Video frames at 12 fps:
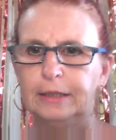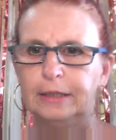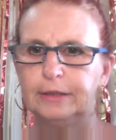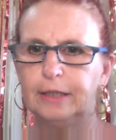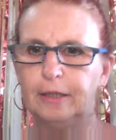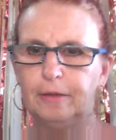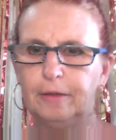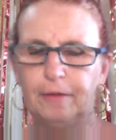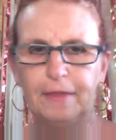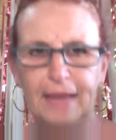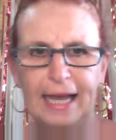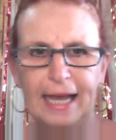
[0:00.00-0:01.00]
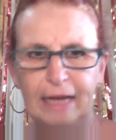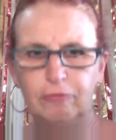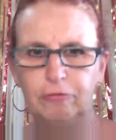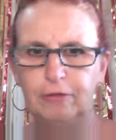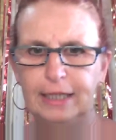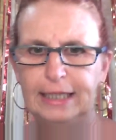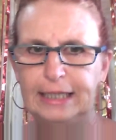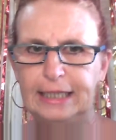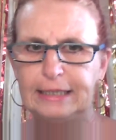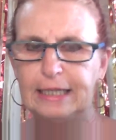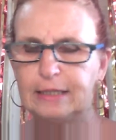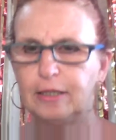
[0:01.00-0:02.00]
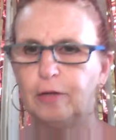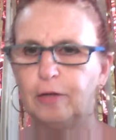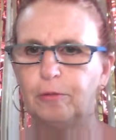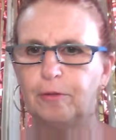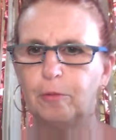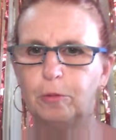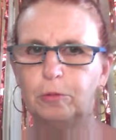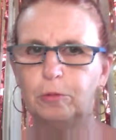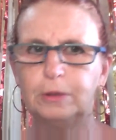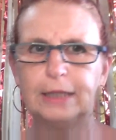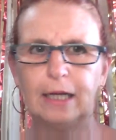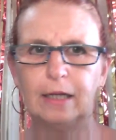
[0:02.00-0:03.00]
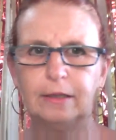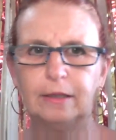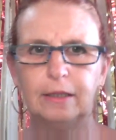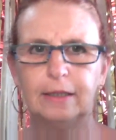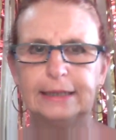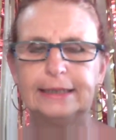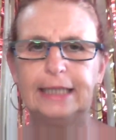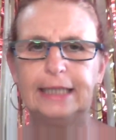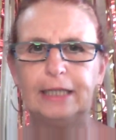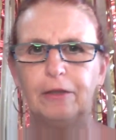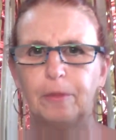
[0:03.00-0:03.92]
So that really does hold the water nicely at the